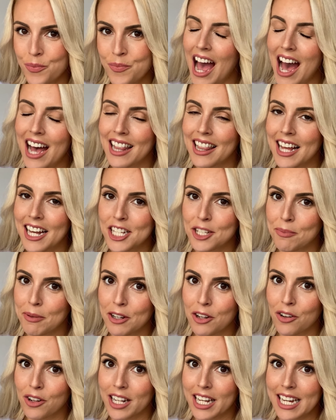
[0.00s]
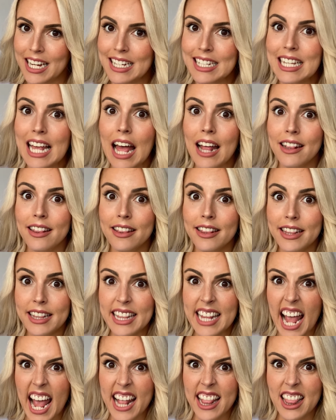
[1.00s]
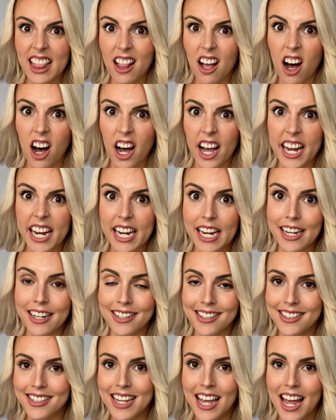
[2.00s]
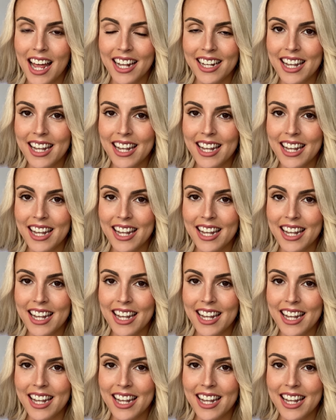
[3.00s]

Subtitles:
And last but not least, deadlines.